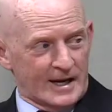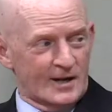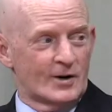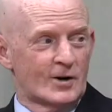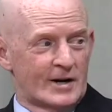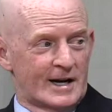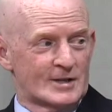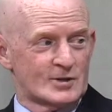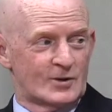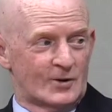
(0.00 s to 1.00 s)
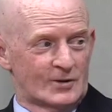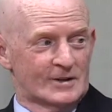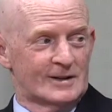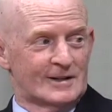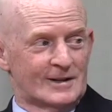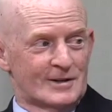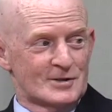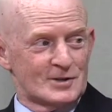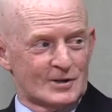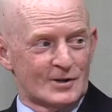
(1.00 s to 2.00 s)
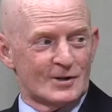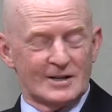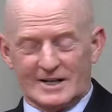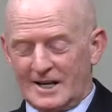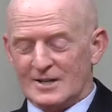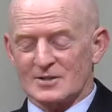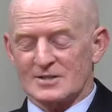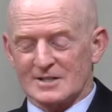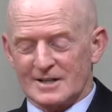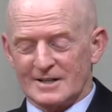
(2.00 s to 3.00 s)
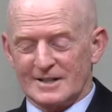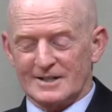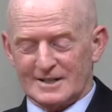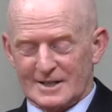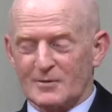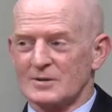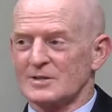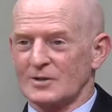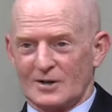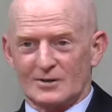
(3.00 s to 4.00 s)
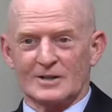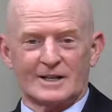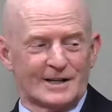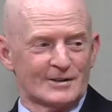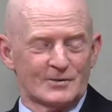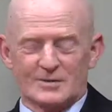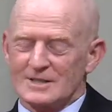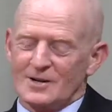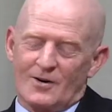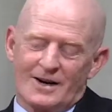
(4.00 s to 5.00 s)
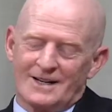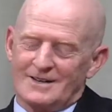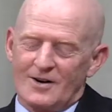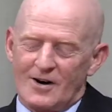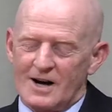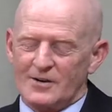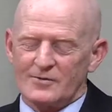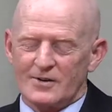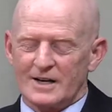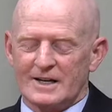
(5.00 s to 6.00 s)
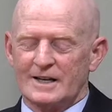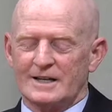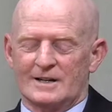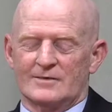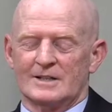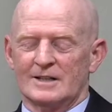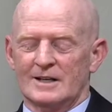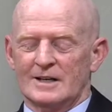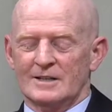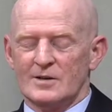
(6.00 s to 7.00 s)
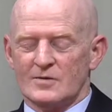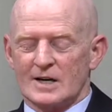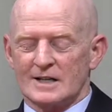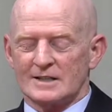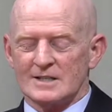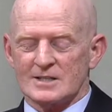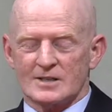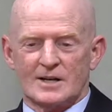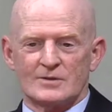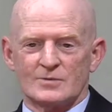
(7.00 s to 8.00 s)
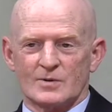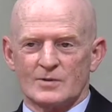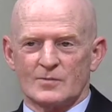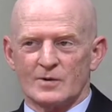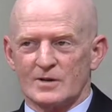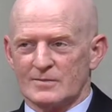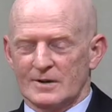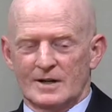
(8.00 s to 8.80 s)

International Security Agency, then that they would start looking at the. So it, no, I don't find any of it. You've got these clowns with with